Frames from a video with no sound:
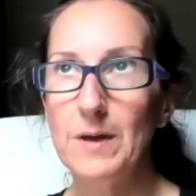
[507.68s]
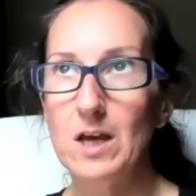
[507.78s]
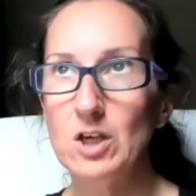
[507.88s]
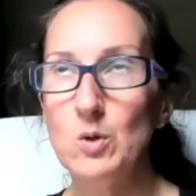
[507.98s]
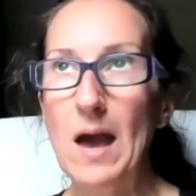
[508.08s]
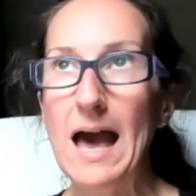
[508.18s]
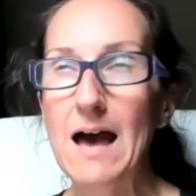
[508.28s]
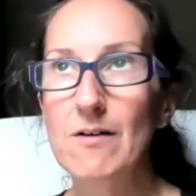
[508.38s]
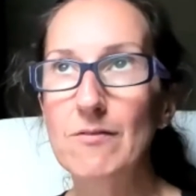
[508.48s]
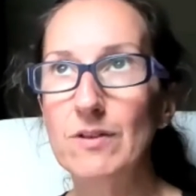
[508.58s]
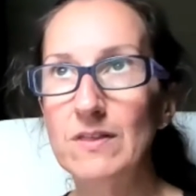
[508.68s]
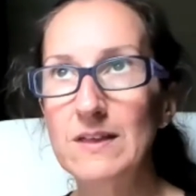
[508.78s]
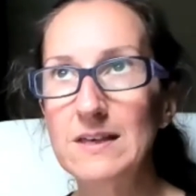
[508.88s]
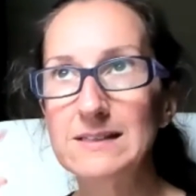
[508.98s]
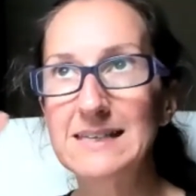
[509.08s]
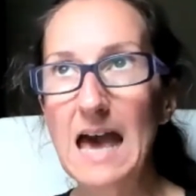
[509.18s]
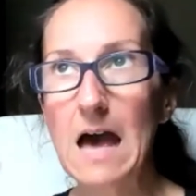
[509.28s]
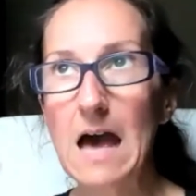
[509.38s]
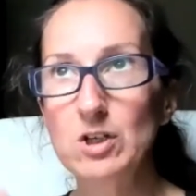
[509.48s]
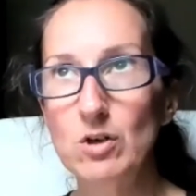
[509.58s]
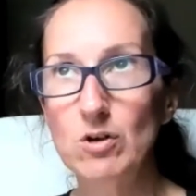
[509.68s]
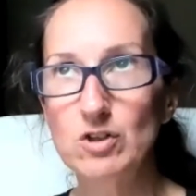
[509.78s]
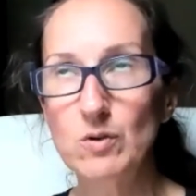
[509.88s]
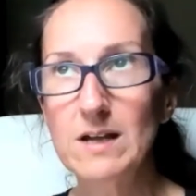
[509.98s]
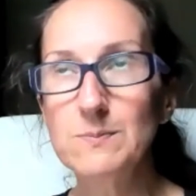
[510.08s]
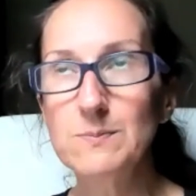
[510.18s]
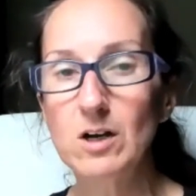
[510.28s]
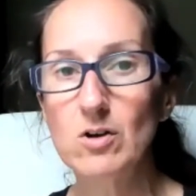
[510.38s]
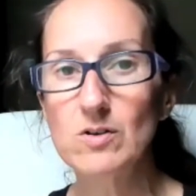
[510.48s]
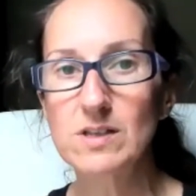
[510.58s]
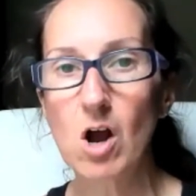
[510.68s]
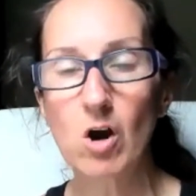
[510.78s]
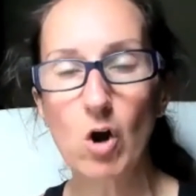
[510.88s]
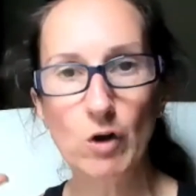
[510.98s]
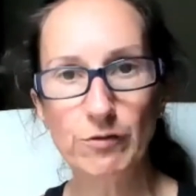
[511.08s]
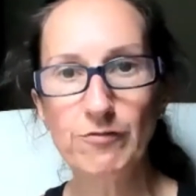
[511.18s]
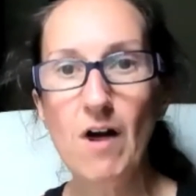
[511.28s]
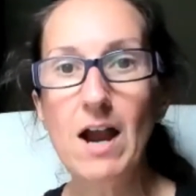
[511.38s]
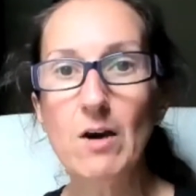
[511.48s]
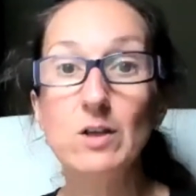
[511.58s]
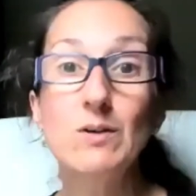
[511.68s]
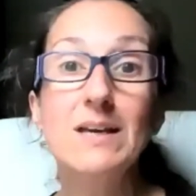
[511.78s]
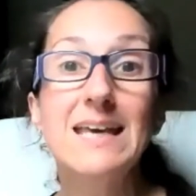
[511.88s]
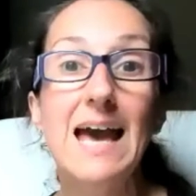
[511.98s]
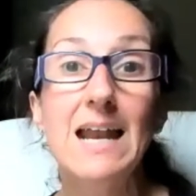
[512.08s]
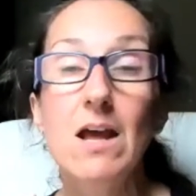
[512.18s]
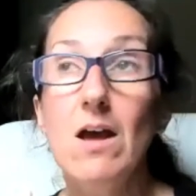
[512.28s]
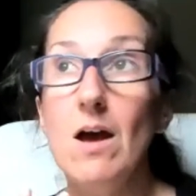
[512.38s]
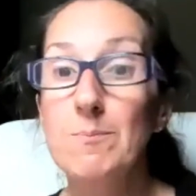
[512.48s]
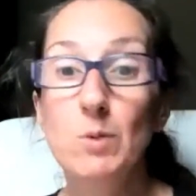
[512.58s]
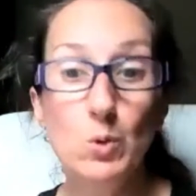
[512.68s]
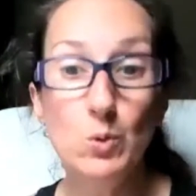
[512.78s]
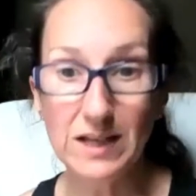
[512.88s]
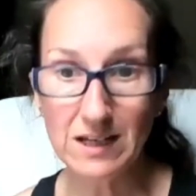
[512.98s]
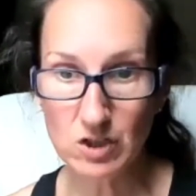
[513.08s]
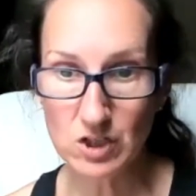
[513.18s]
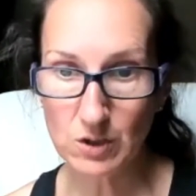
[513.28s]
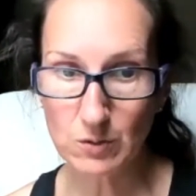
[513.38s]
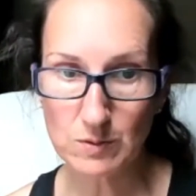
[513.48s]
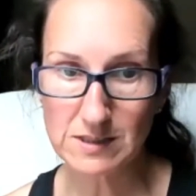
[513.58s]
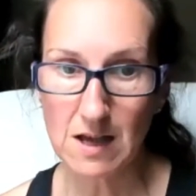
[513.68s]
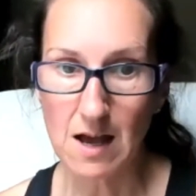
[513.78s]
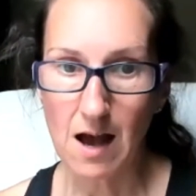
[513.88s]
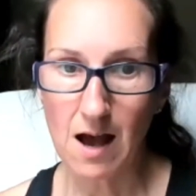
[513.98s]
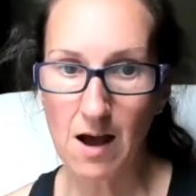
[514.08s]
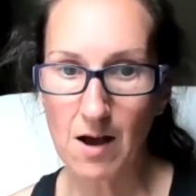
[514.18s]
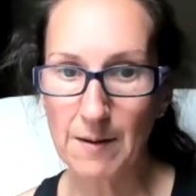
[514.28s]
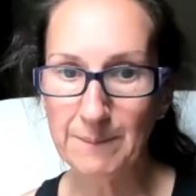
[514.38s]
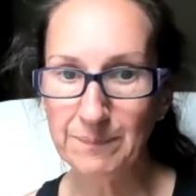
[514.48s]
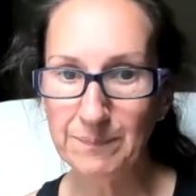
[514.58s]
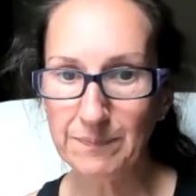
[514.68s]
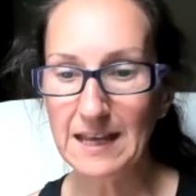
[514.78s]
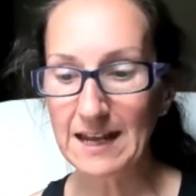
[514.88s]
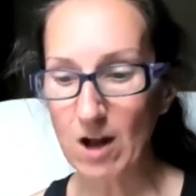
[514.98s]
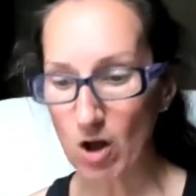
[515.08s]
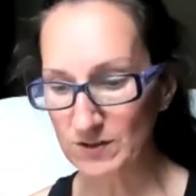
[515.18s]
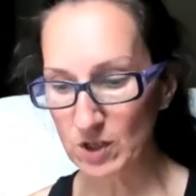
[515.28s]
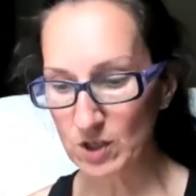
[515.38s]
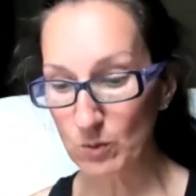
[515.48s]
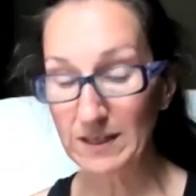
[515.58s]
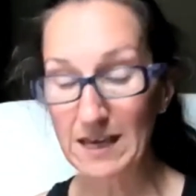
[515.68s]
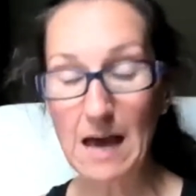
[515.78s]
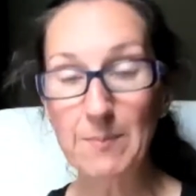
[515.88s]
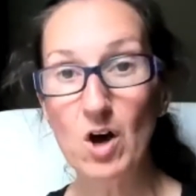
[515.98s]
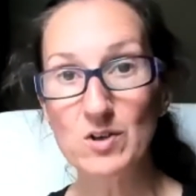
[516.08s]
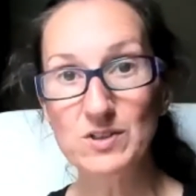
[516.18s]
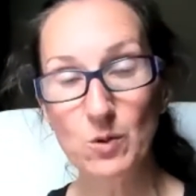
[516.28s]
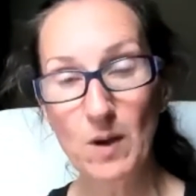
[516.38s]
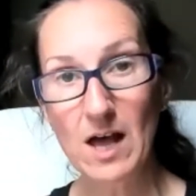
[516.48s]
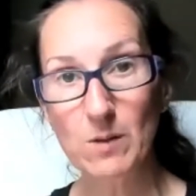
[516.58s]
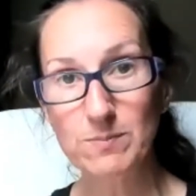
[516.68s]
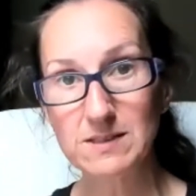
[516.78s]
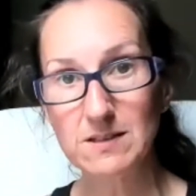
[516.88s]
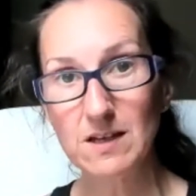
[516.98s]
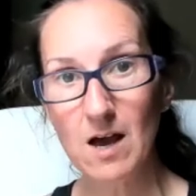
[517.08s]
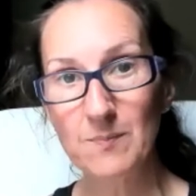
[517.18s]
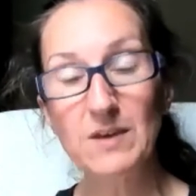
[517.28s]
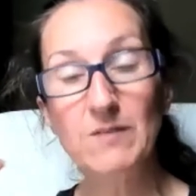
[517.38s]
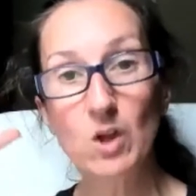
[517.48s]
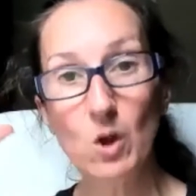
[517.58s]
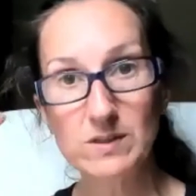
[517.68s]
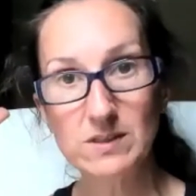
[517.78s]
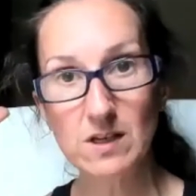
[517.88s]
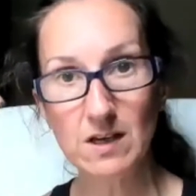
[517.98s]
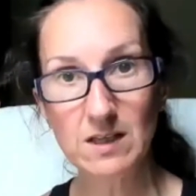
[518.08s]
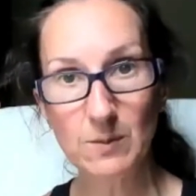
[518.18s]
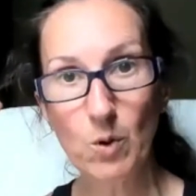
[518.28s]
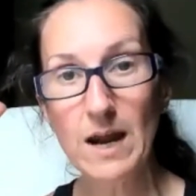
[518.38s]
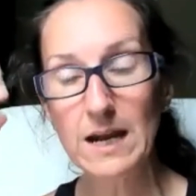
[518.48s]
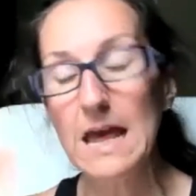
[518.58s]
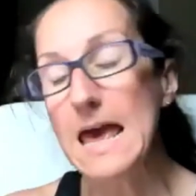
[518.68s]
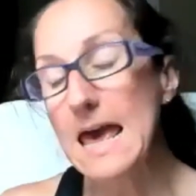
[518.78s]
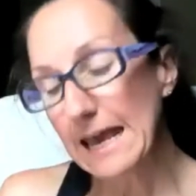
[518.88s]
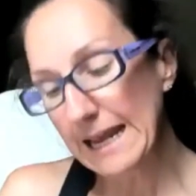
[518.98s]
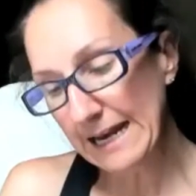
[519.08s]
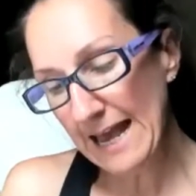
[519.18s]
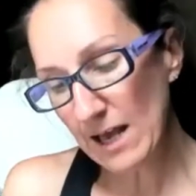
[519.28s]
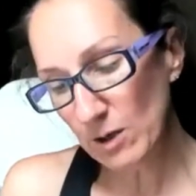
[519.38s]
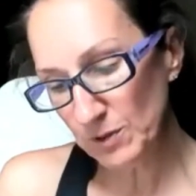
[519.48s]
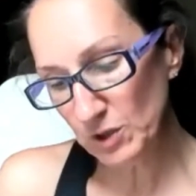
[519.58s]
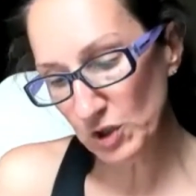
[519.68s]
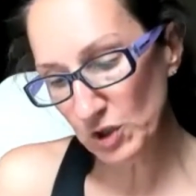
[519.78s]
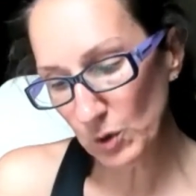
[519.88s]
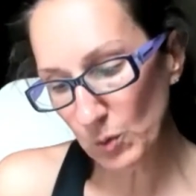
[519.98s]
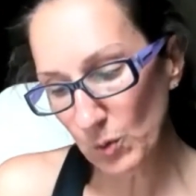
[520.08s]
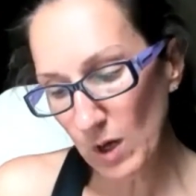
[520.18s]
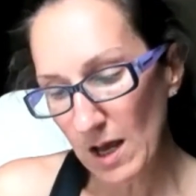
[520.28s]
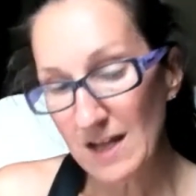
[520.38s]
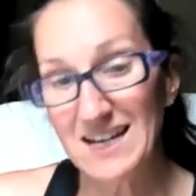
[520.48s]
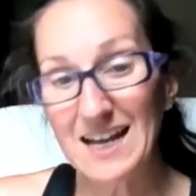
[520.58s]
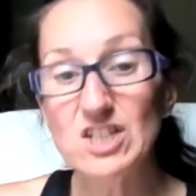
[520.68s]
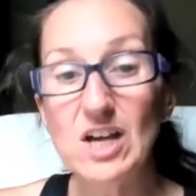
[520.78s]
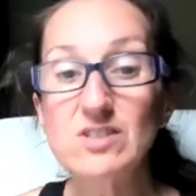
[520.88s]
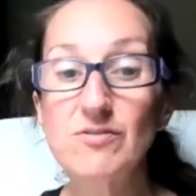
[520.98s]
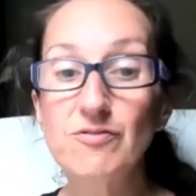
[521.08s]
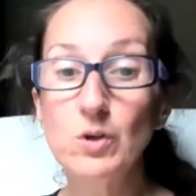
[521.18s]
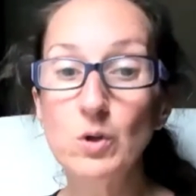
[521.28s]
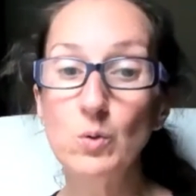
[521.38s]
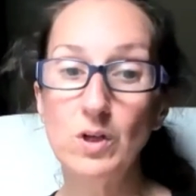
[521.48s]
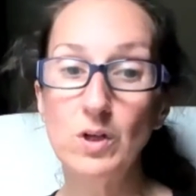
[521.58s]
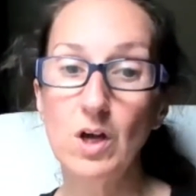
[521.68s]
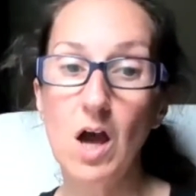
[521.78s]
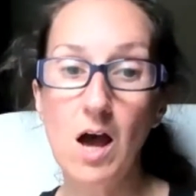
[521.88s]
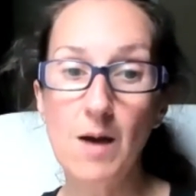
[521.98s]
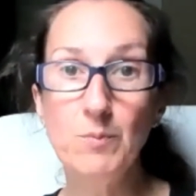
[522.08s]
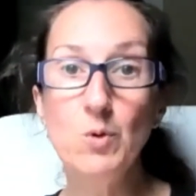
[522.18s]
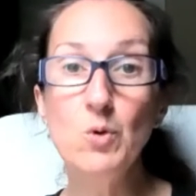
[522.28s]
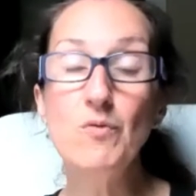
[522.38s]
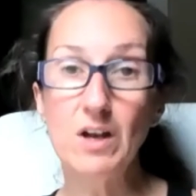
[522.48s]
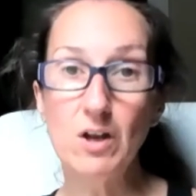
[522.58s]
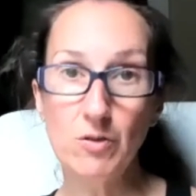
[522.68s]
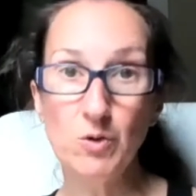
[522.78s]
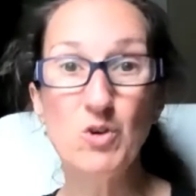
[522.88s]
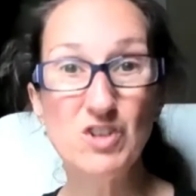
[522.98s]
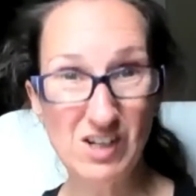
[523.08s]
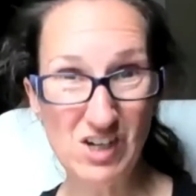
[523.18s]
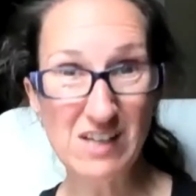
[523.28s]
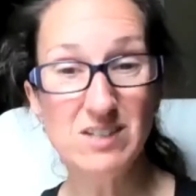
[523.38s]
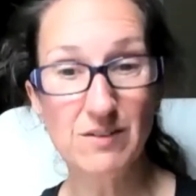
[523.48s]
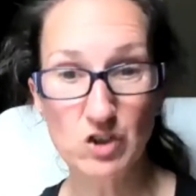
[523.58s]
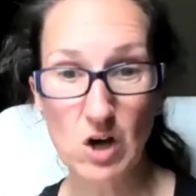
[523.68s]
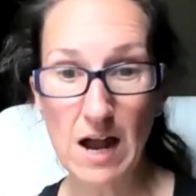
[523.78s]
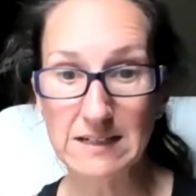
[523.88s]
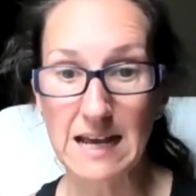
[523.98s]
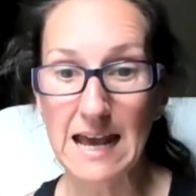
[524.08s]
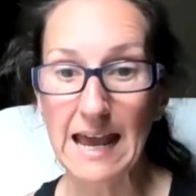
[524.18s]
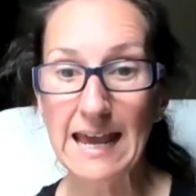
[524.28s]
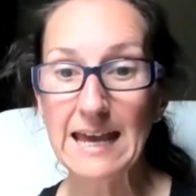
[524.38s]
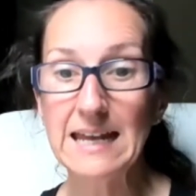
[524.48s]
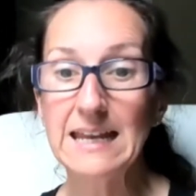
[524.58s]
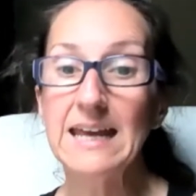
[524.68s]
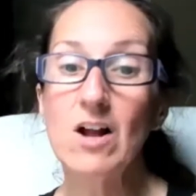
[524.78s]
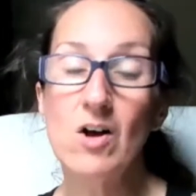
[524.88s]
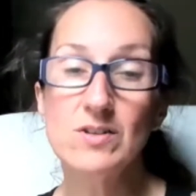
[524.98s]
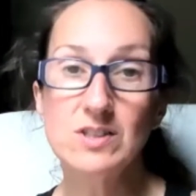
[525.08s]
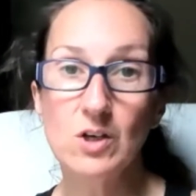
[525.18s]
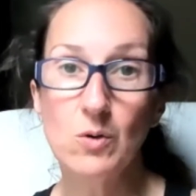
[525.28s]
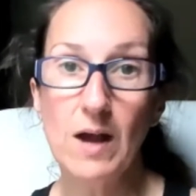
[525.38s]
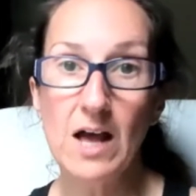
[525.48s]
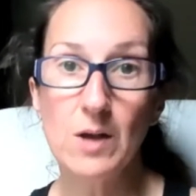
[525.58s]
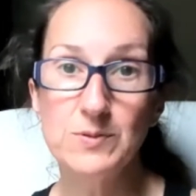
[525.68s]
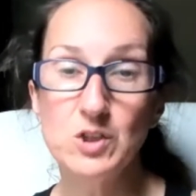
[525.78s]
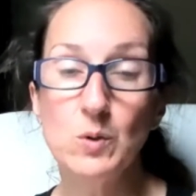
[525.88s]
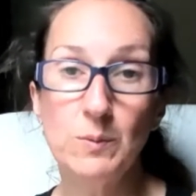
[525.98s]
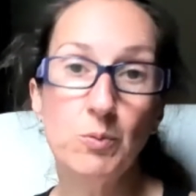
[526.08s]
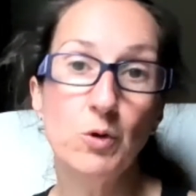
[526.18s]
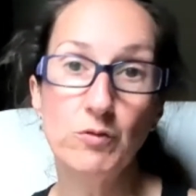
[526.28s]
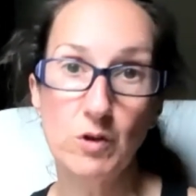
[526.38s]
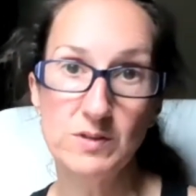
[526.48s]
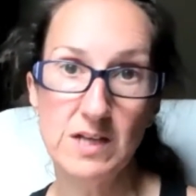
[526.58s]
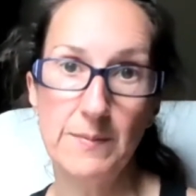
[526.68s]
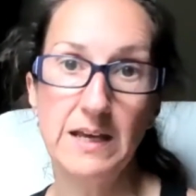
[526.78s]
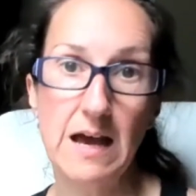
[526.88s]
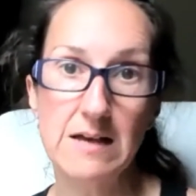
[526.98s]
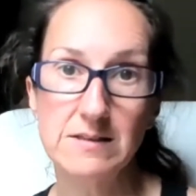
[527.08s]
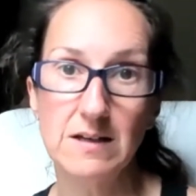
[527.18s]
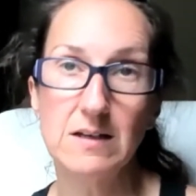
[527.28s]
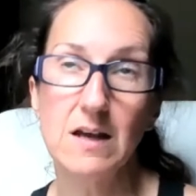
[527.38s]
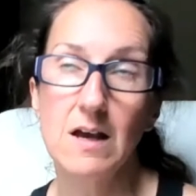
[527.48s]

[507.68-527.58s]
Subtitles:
you have these GABA neurotransmitters are overfiring, you can get mood issues. GABA also helps, even though it's in the brain, it helps to digest food, move it through your digestive tract. And it also helps to improve low stomach acid.